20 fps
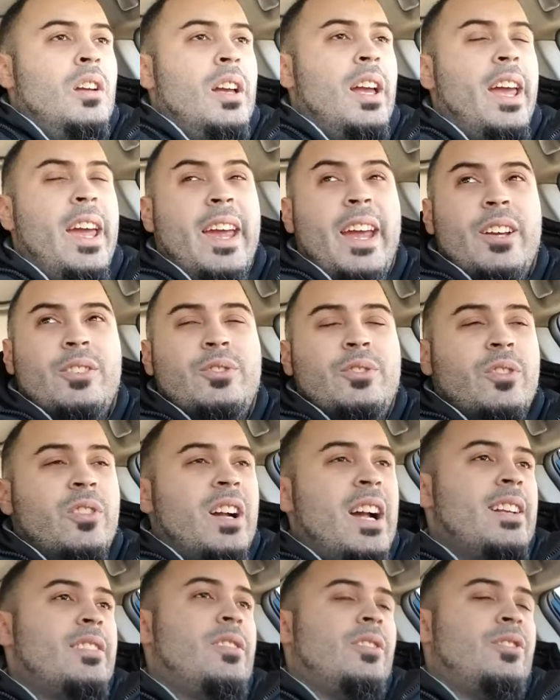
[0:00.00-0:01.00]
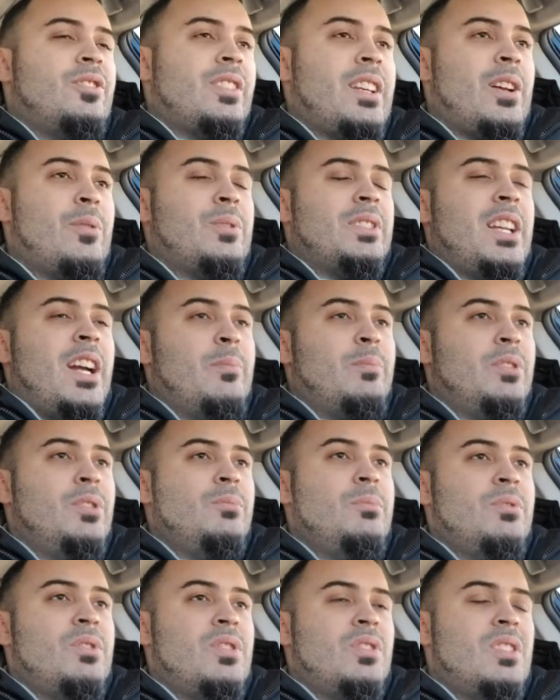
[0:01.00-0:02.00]
Hey, how's it going, guys? I'm this guy with the
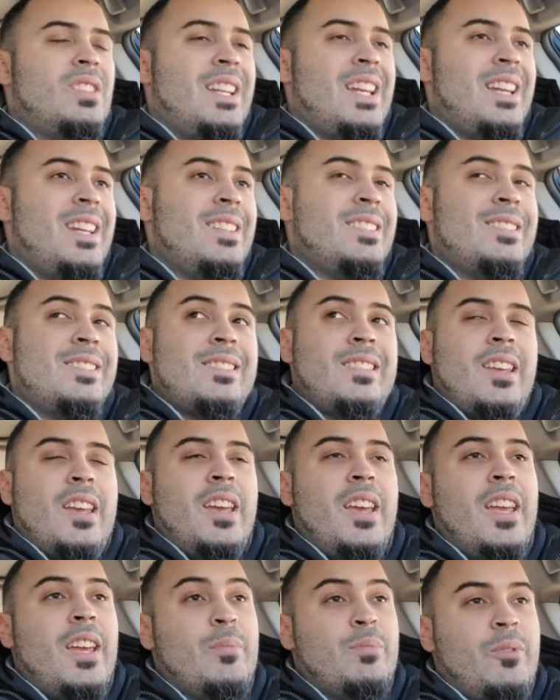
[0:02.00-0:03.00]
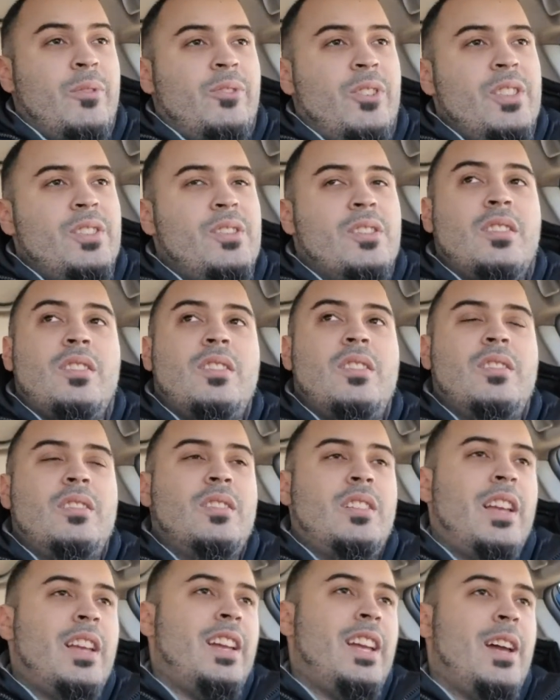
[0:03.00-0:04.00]
Hyperloops. Today is April
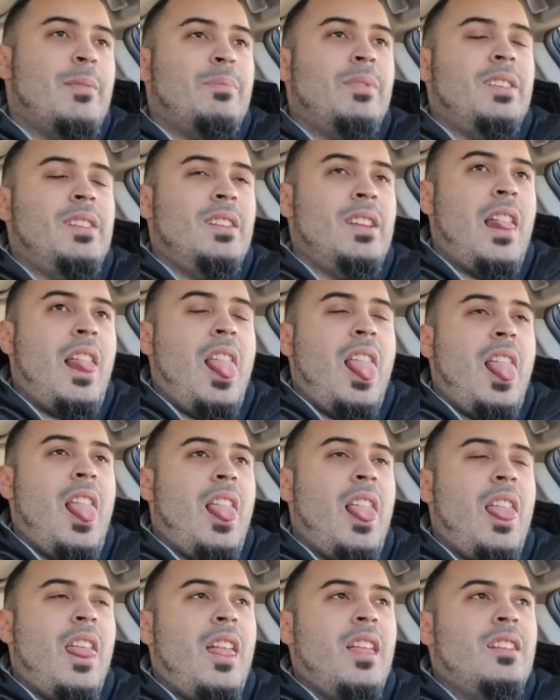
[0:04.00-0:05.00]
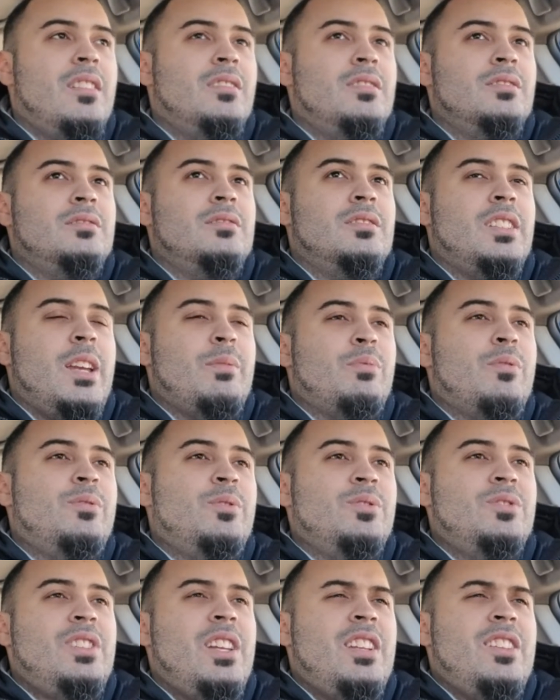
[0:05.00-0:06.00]
1st. Happy April
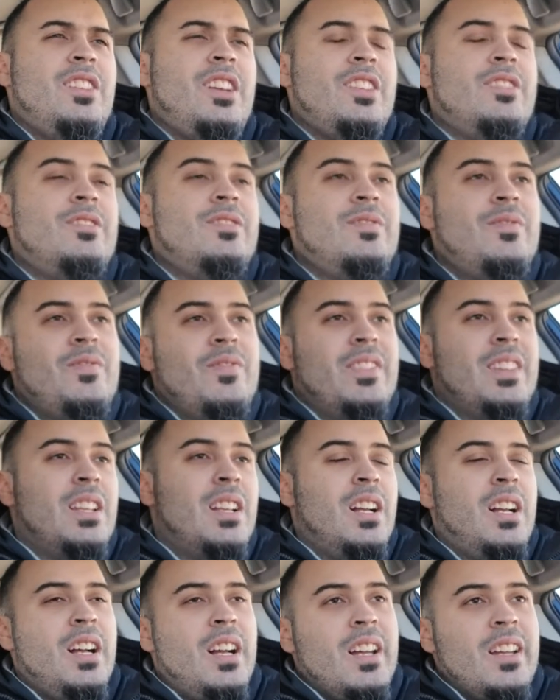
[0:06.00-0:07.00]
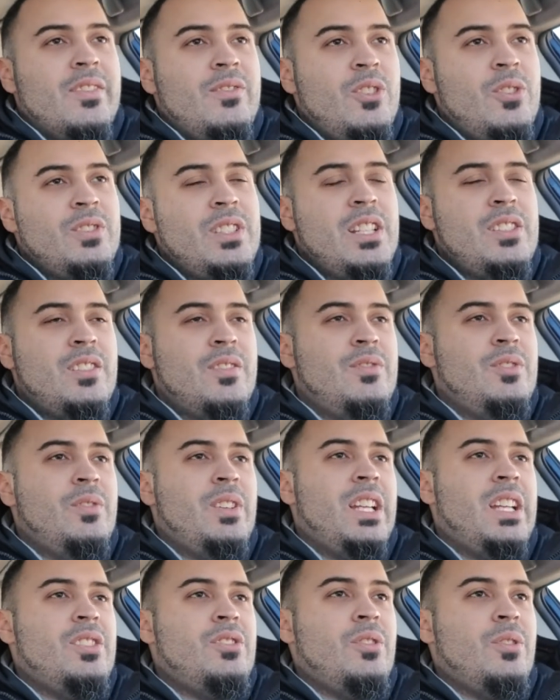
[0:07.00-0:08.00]
Fool's Day to you guys. No intention of
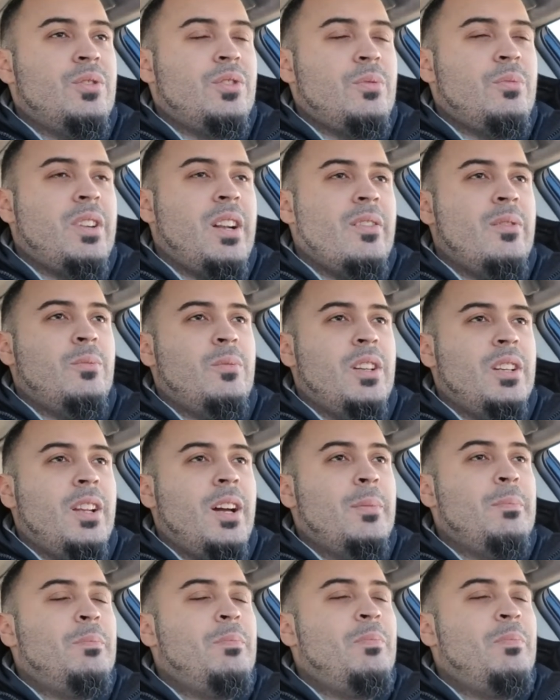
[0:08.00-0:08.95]
doing any jokes or whatnot.